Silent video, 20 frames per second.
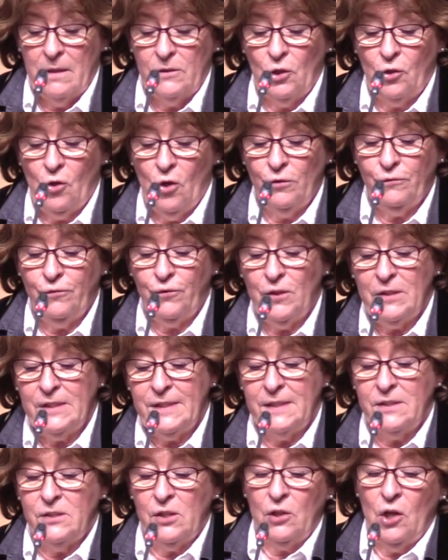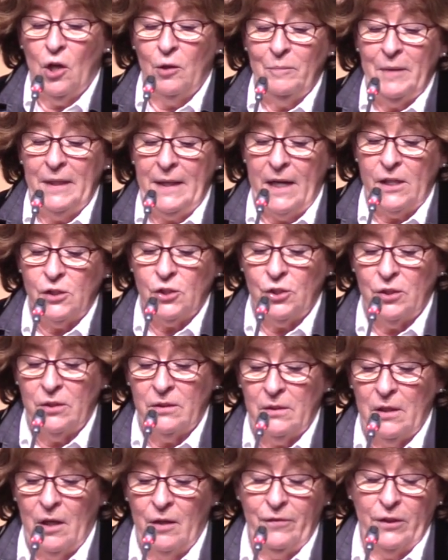The conference is the
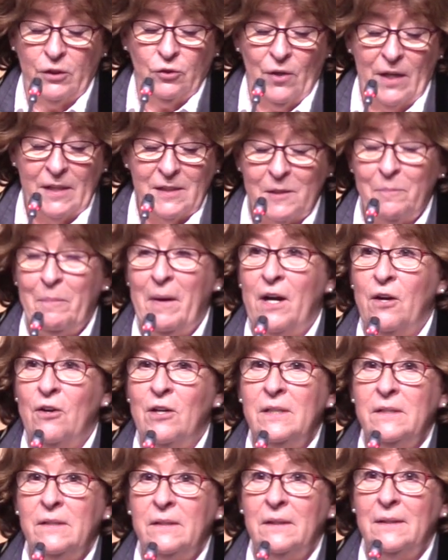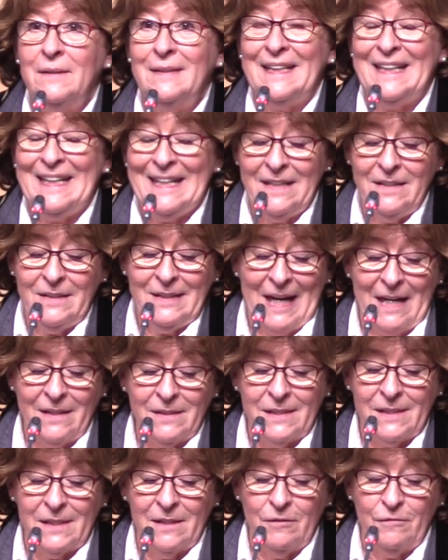culmination of a transparent,
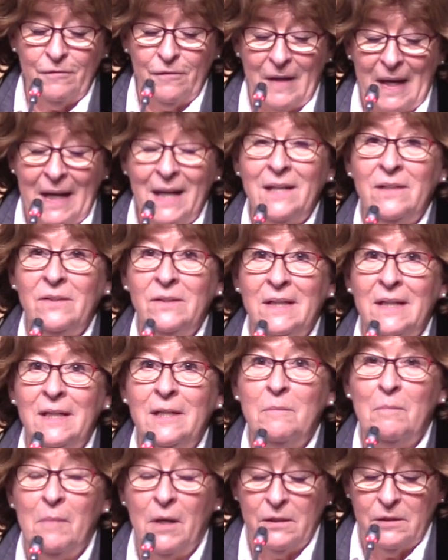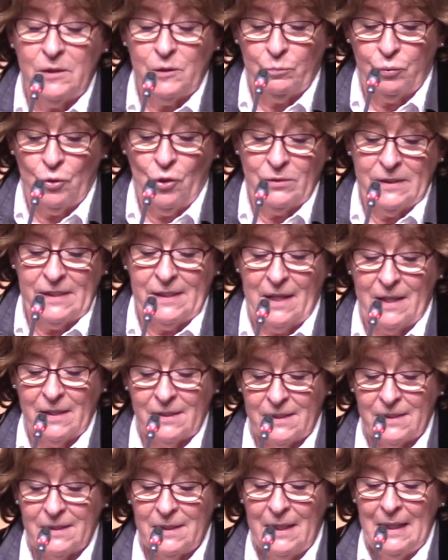intensive 18 months
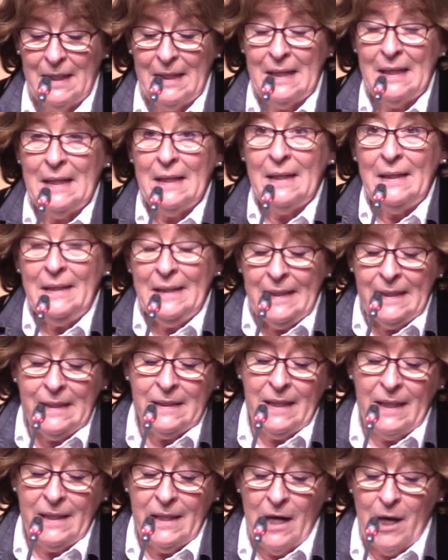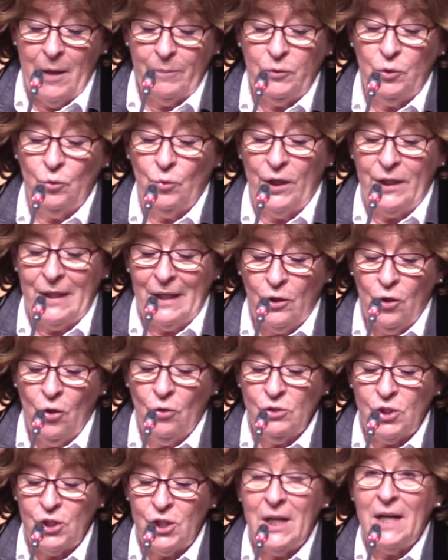process leading up to a
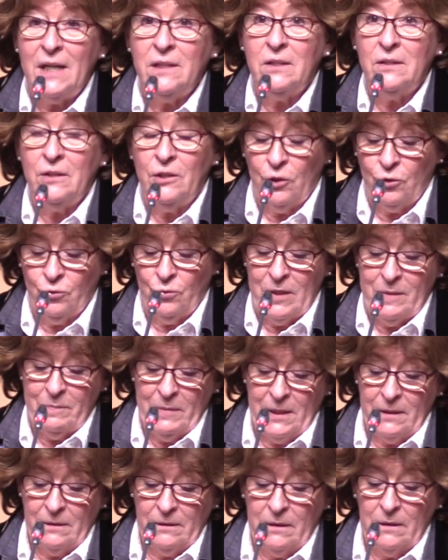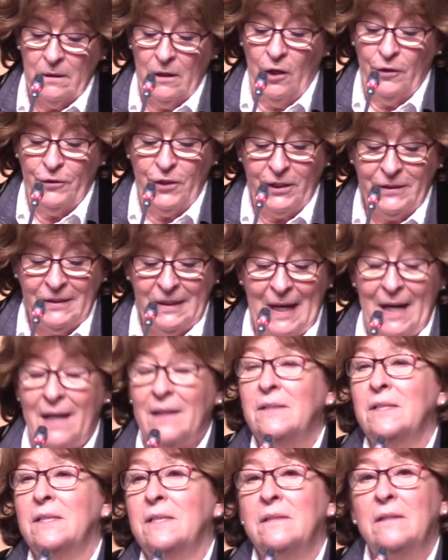negotiated agreement on the
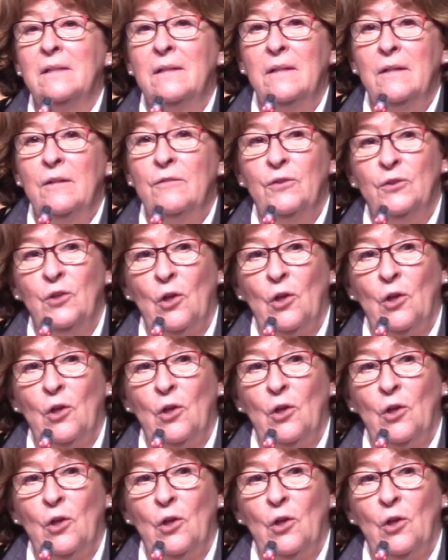text for